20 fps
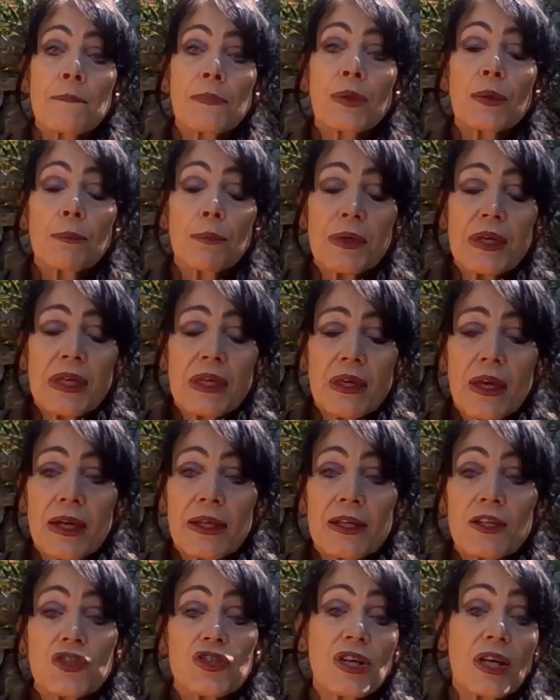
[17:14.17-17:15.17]
to be
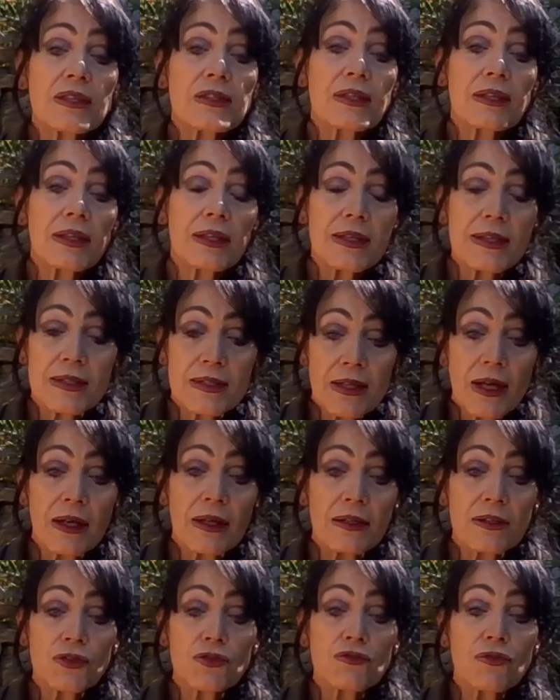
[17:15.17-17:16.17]
energetically
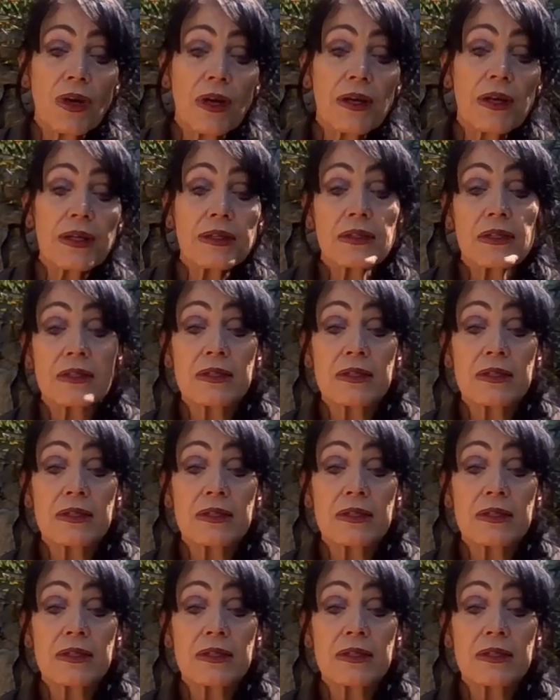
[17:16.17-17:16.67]
sucked dry.